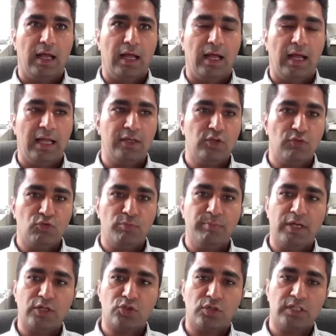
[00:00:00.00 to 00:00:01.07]
And you have to
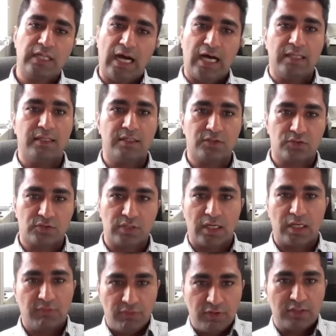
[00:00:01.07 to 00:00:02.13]
make sure the other
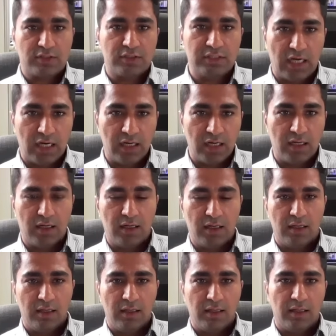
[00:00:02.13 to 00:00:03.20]
son, if he's younger,
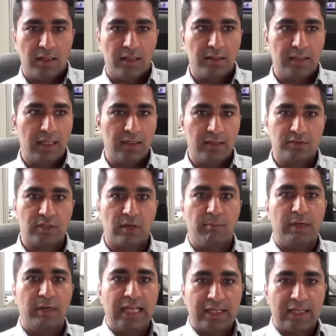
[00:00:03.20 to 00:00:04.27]
then
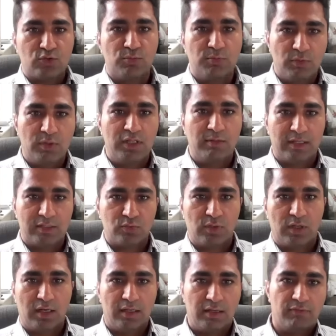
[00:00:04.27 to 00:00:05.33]
somebody has to be with him as
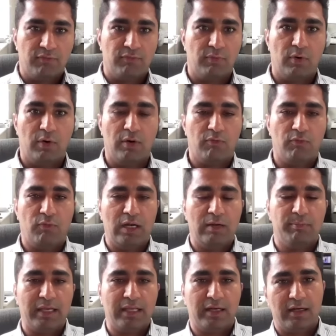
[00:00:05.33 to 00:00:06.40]
well. If one
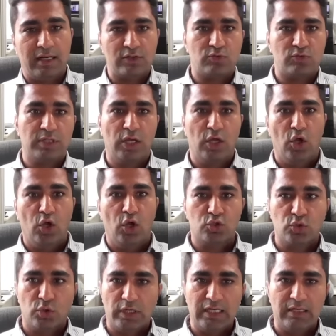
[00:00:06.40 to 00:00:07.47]
parent has to be.
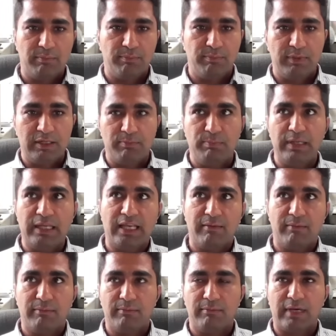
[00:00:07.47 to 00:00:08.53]
So it
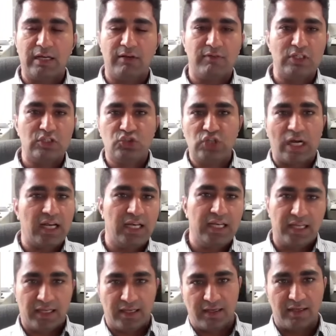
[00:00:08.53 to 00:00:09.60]
became kind of a
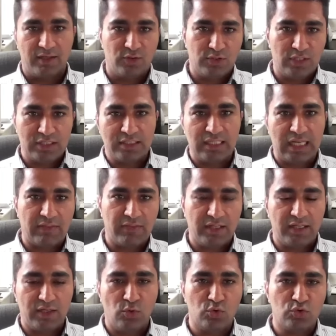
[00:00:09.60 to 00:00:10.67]
juggling. You know, there's
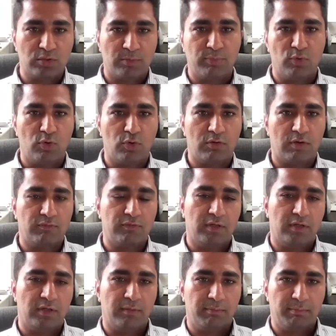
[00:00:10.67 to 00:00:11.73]
nothing, no support of
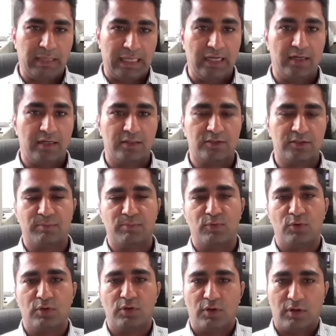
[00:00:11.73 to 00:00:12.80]
the parental
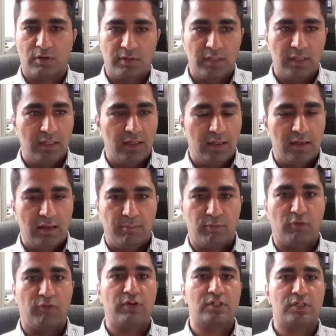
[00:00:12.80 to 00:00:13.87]
support or a
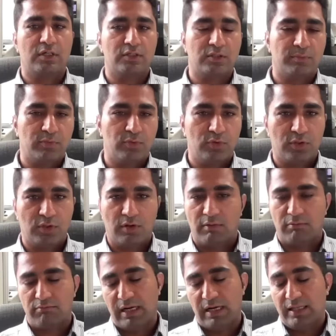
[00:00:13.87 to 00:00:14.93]
professional support or
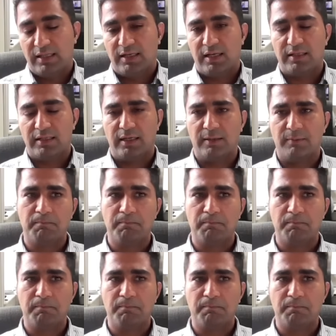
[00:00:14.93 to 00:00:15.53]
anything like that.